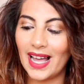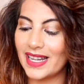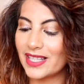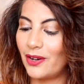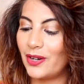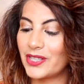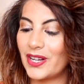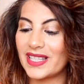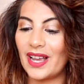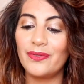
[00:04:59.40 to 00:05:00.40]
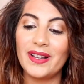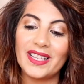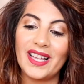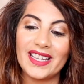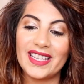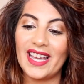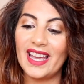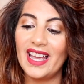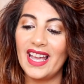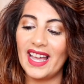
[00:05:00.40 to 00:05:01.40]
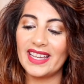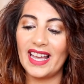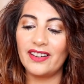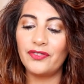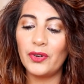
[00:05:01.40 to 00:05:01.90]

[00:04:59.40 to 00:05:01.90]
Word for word: and it's gorgeous. I really like it. Again,